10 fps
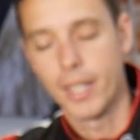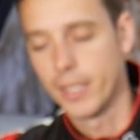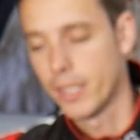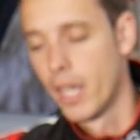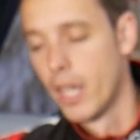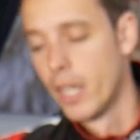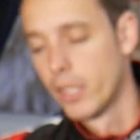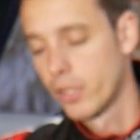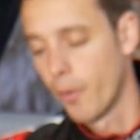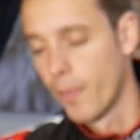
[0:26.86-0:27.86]
case.
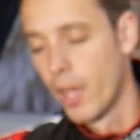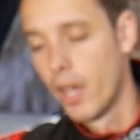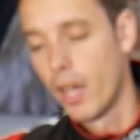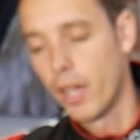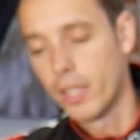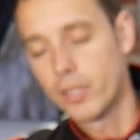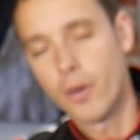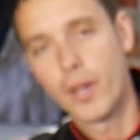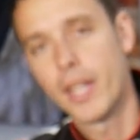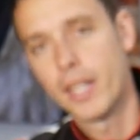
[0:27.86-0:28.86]
So uh, let's
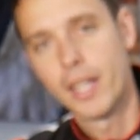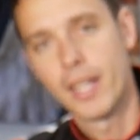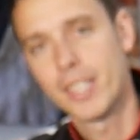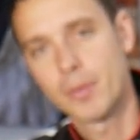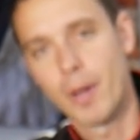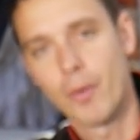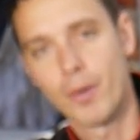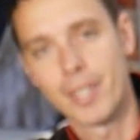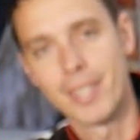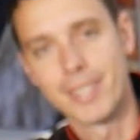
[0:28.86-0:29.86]
go ahead and explain
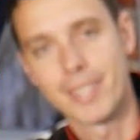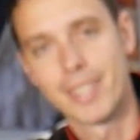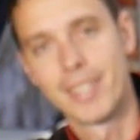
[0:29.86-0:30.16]
what it is.